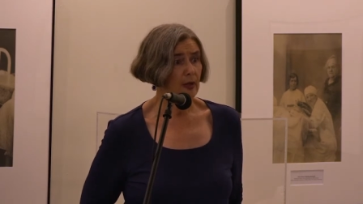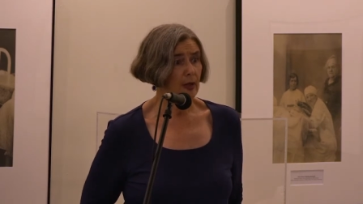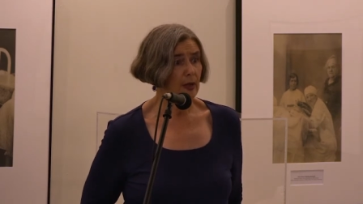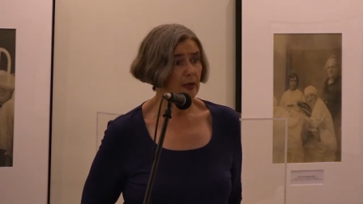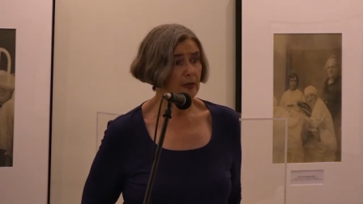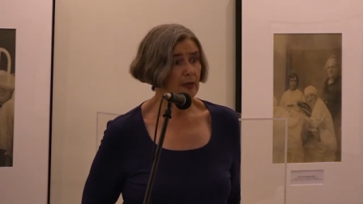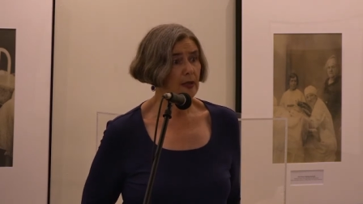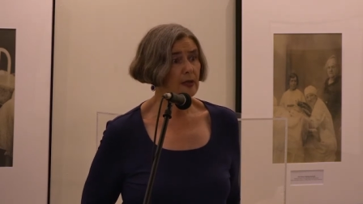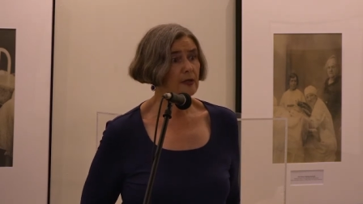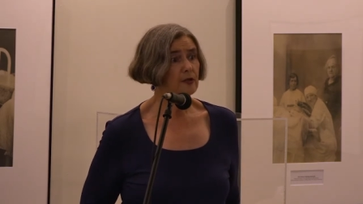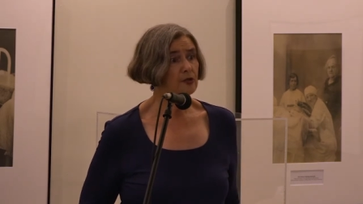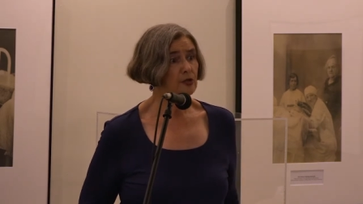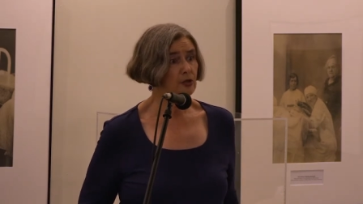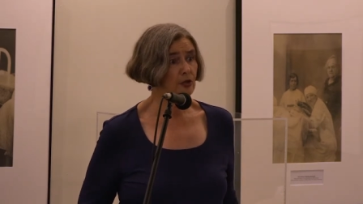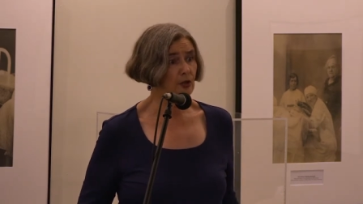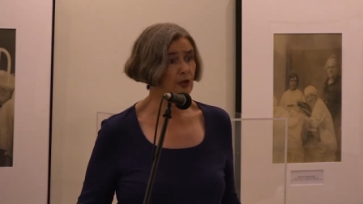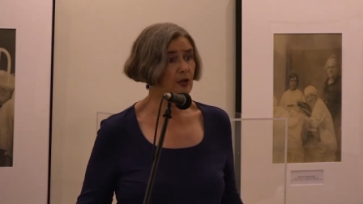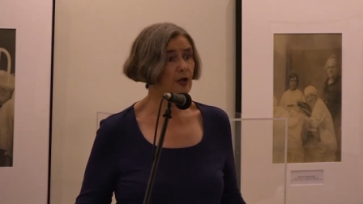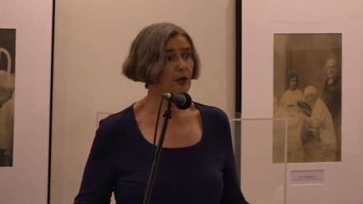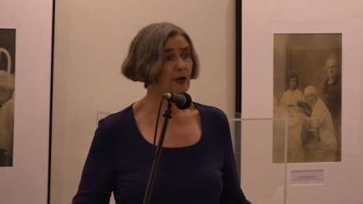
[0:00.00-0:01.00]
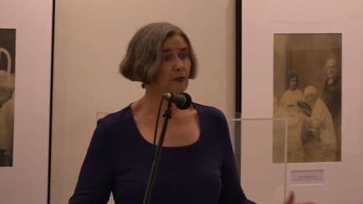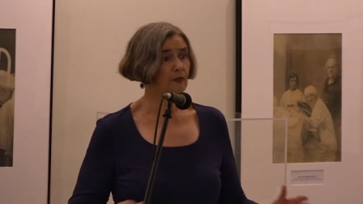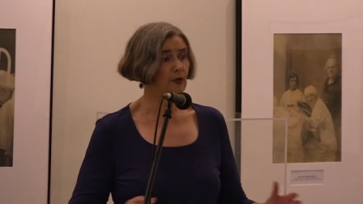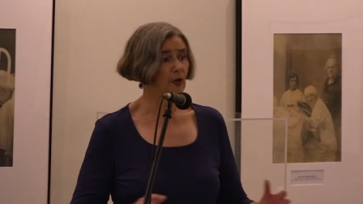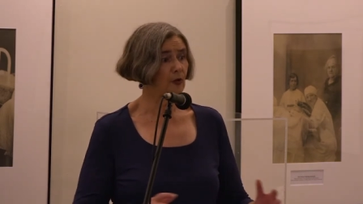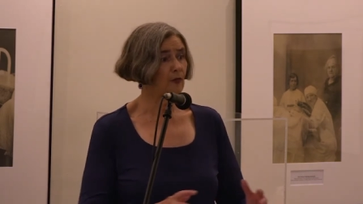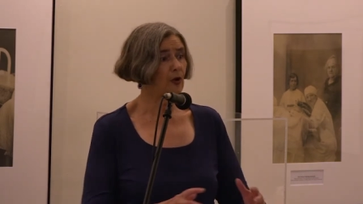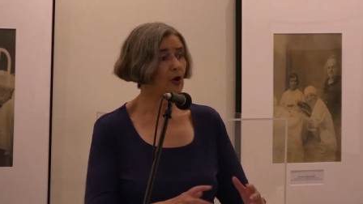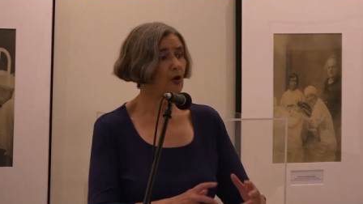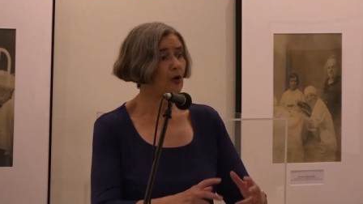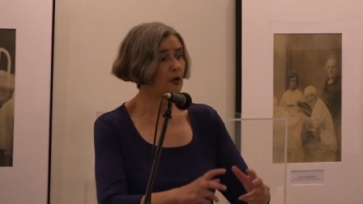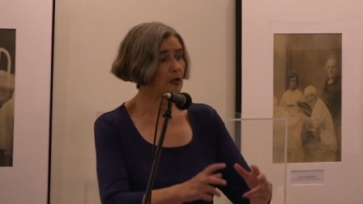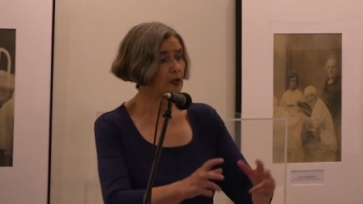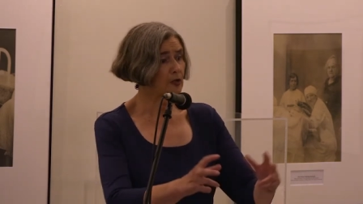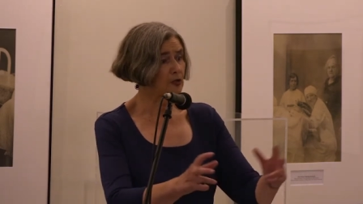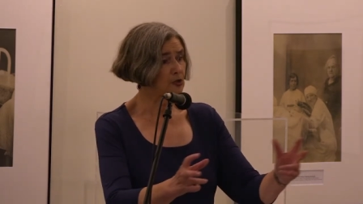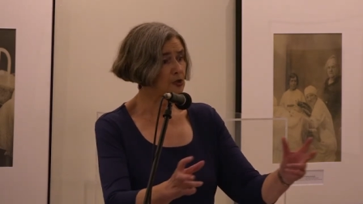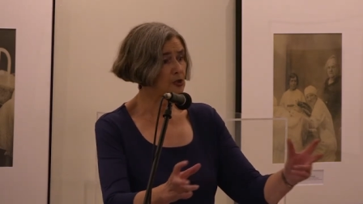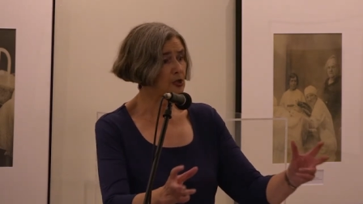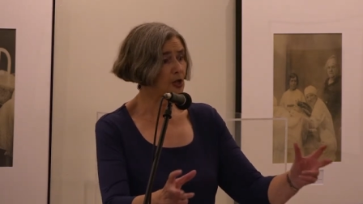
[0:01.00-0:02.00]
and there's the governor of
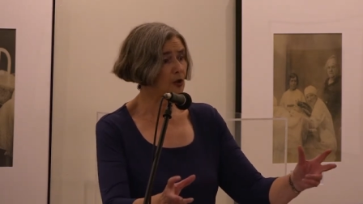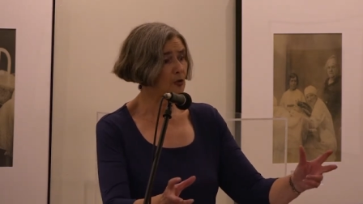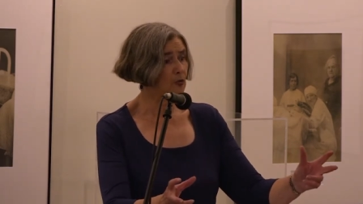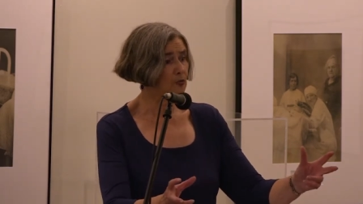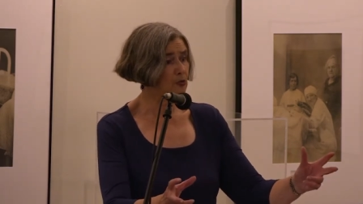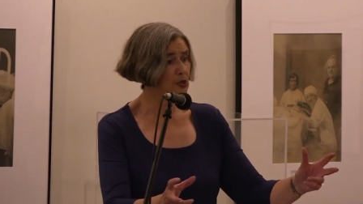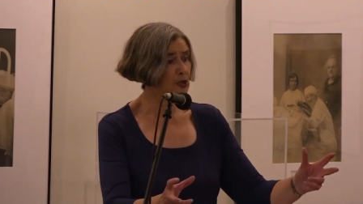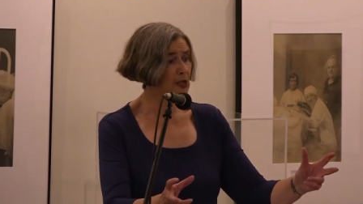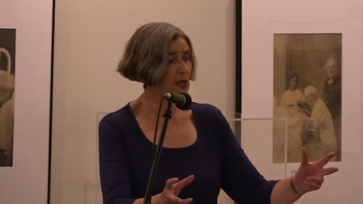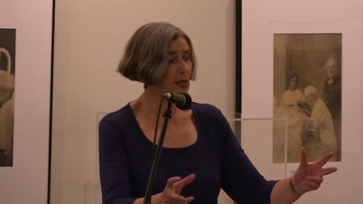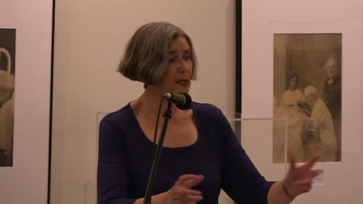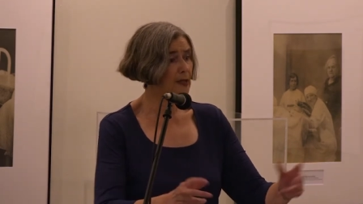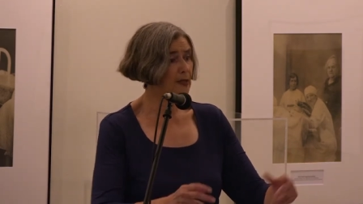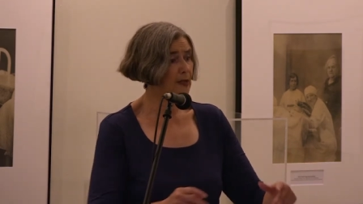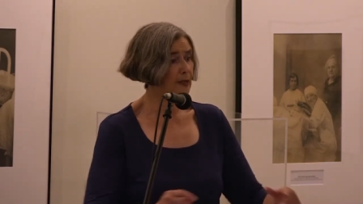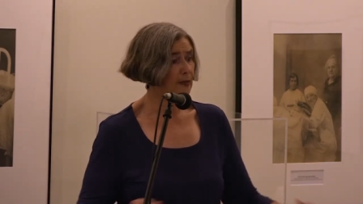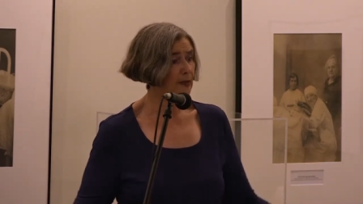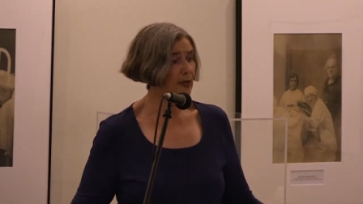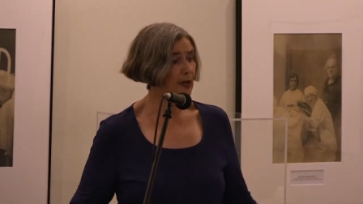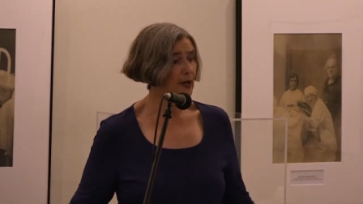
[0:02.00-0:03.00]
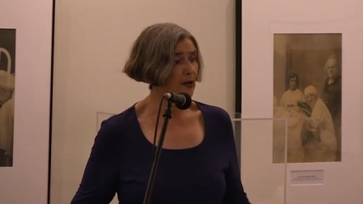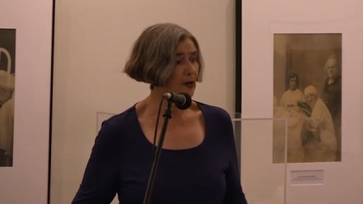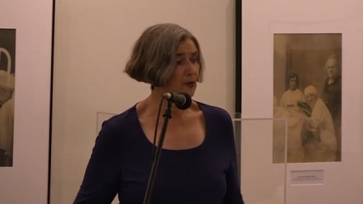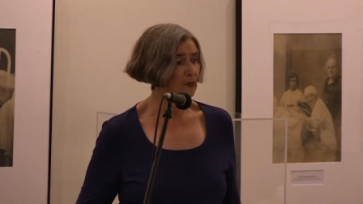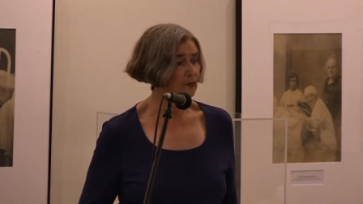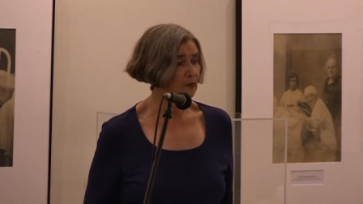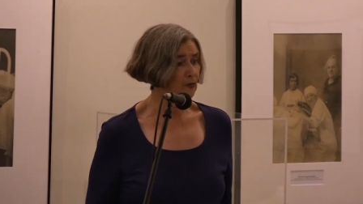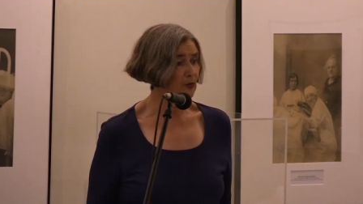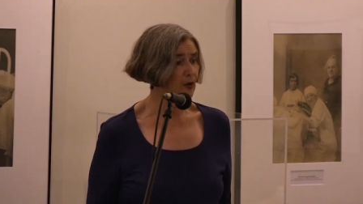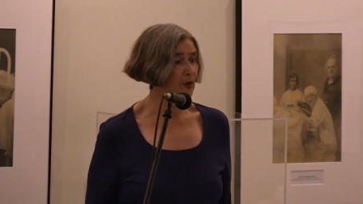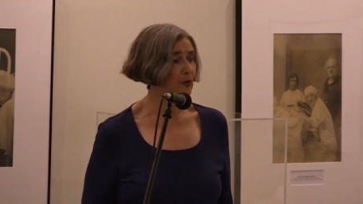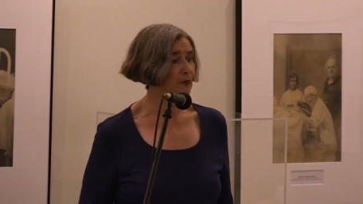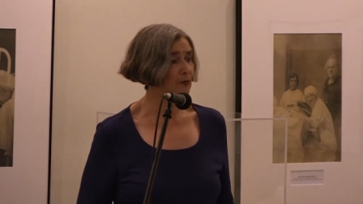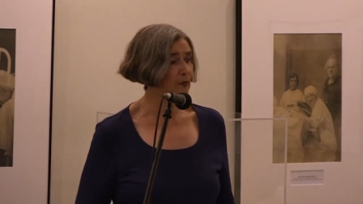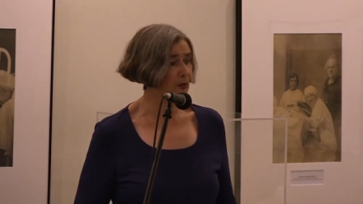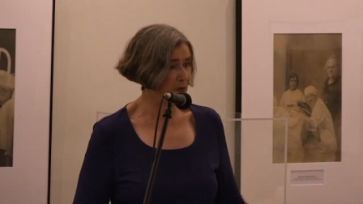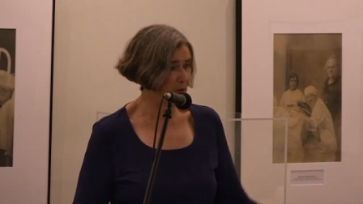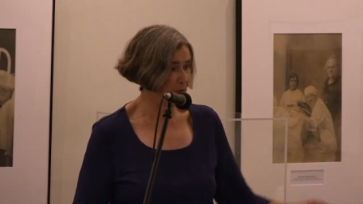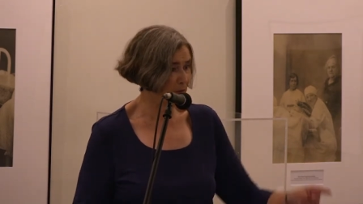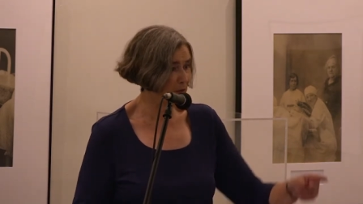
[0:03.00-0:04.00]
Arkansas standing there in front
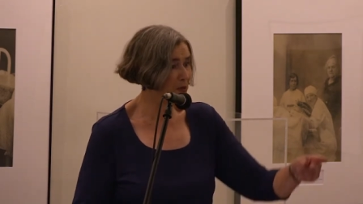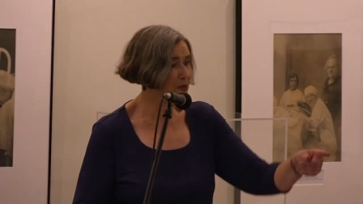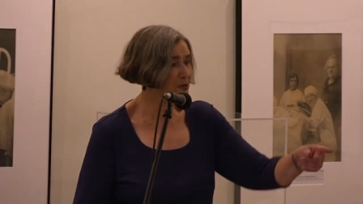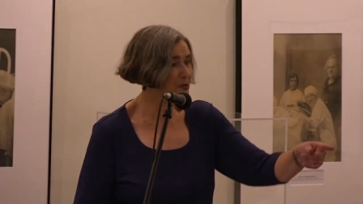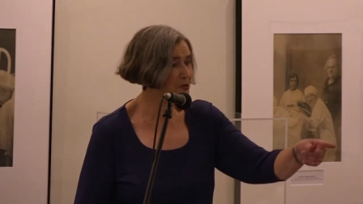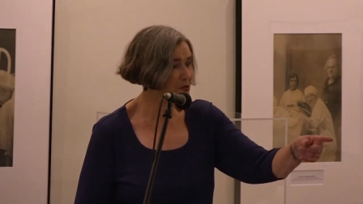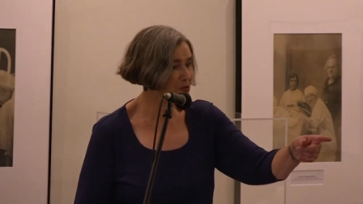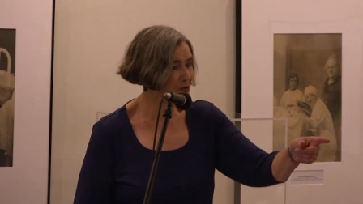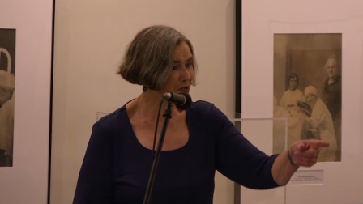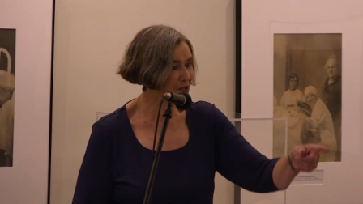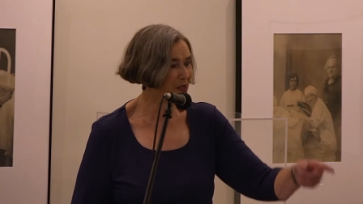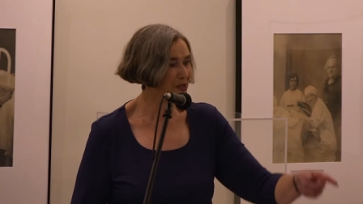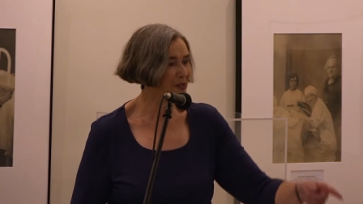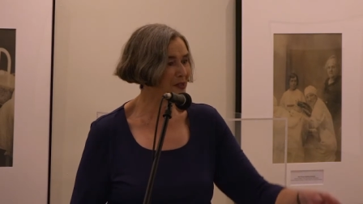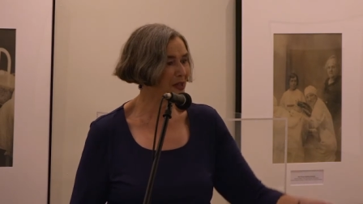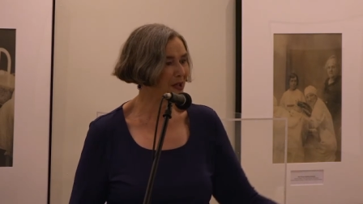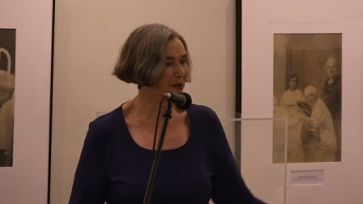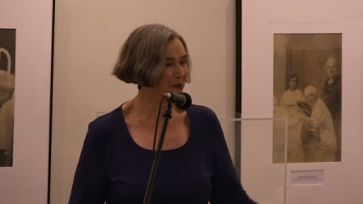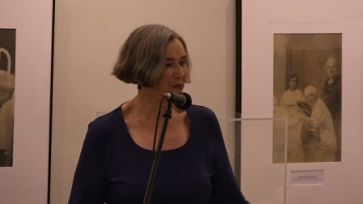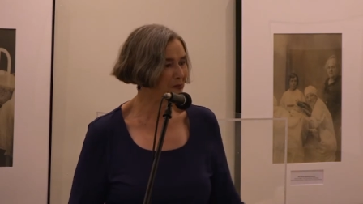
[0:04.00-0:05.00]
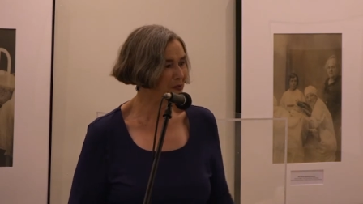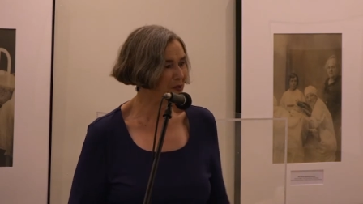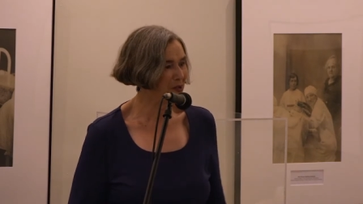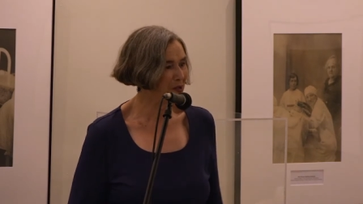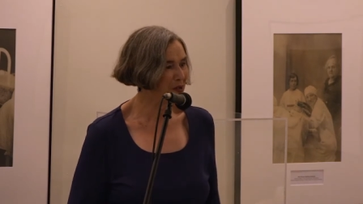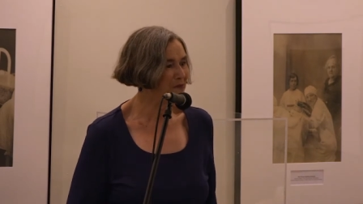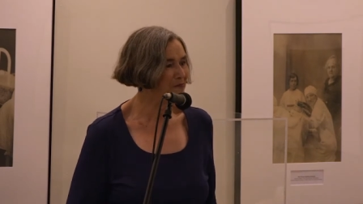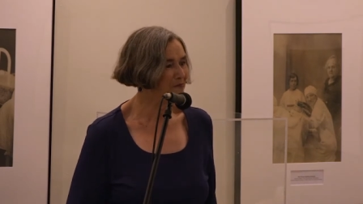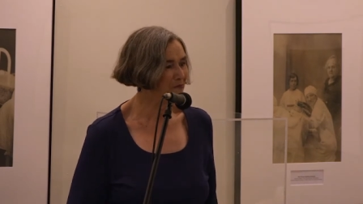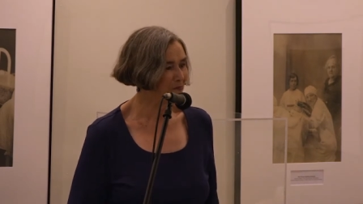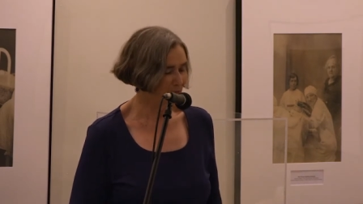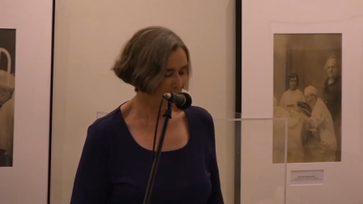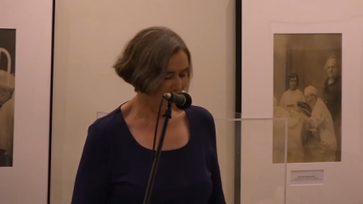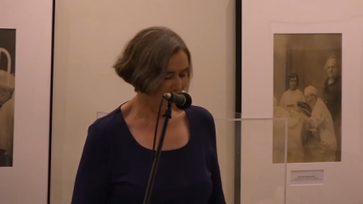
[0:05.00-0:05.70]
of us. Did you see that one?